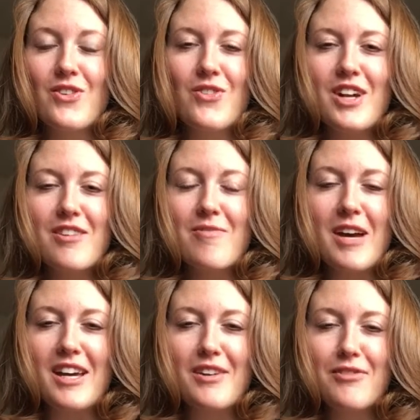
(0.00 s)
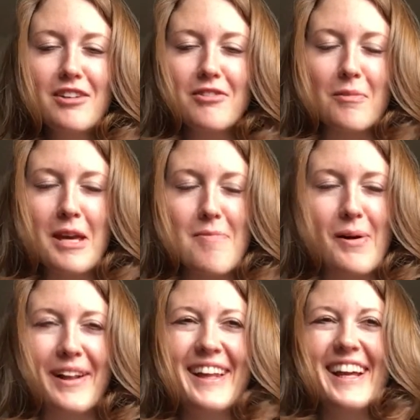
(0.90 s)
one of my favorite
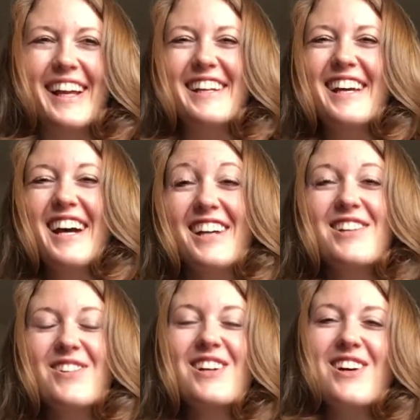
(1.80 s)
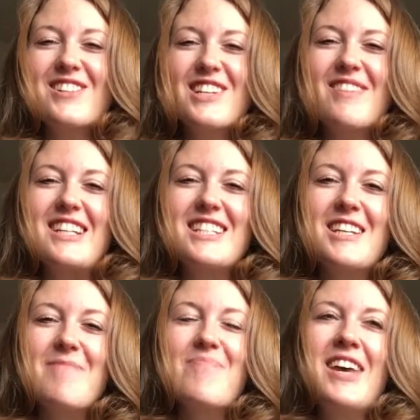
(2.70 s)
people and a newer coach on my
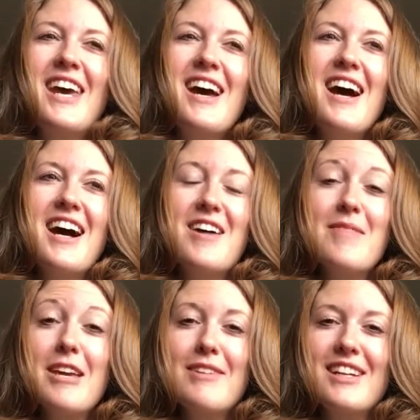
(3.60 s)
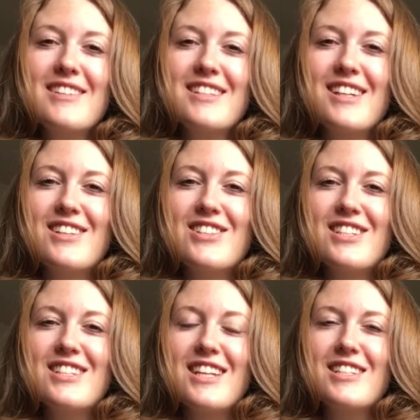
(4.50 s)
team, Amy Nelson, and
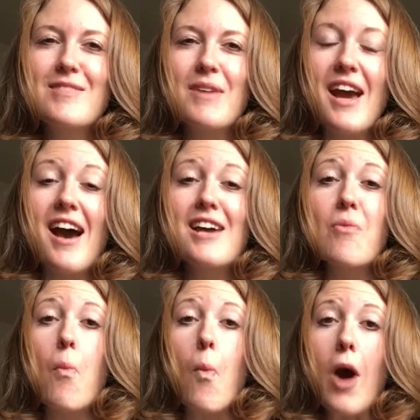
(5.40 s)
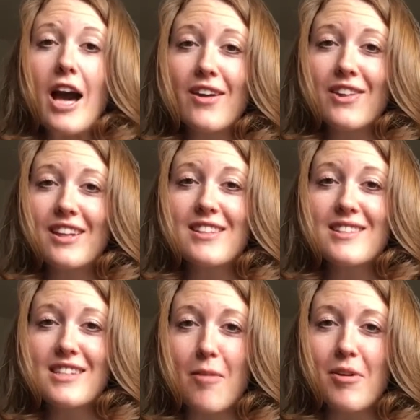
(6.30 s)
she said to me, "I am wildly
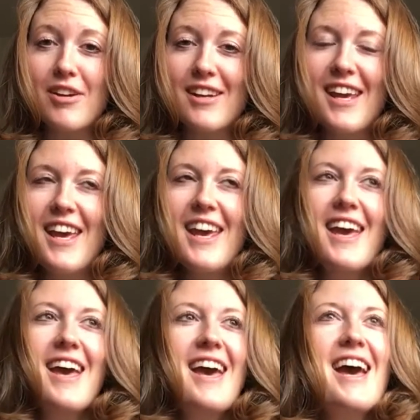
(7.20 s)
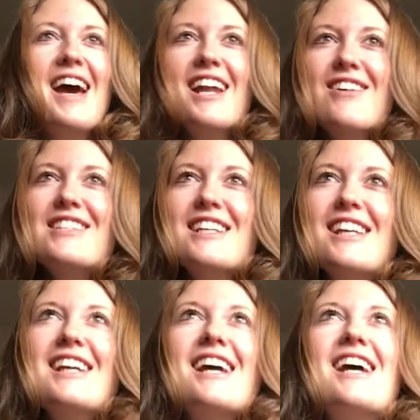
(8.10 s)
stubborn." And I was
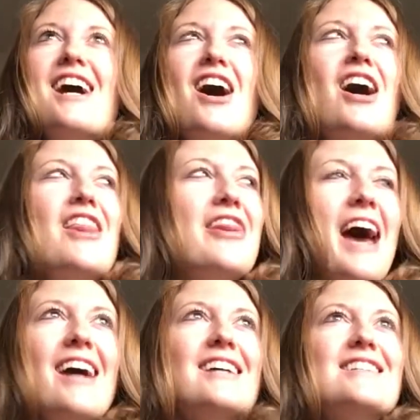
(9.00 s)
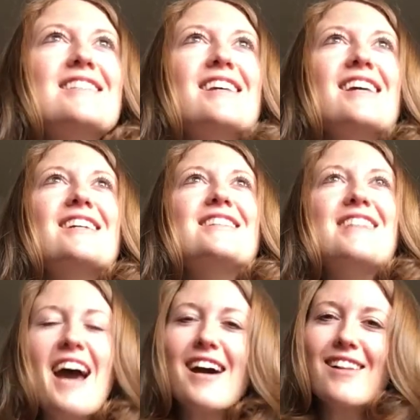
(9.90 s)
thinking, that is
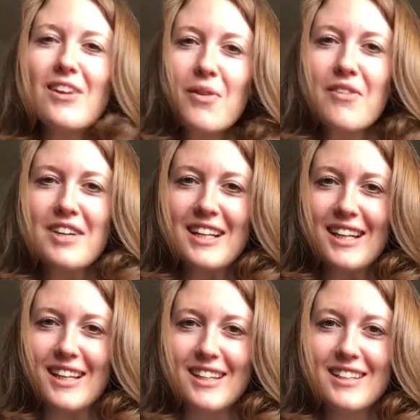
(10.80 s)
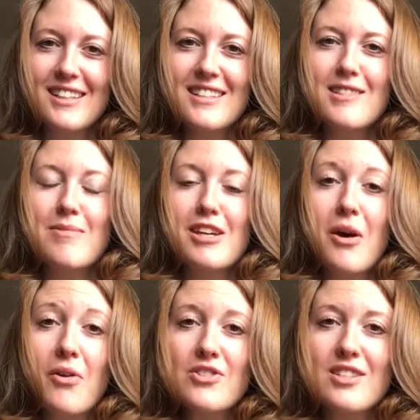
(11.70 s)
exactly what we need to be
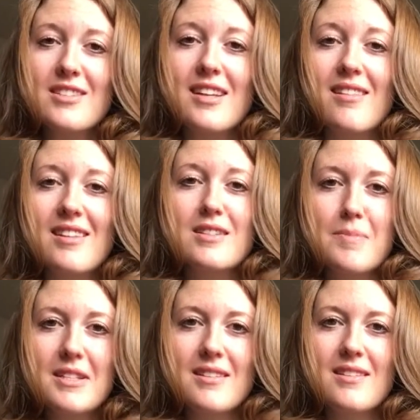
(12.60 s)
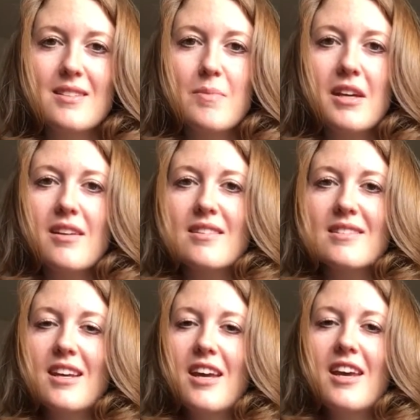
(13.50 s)
coaches in this business, because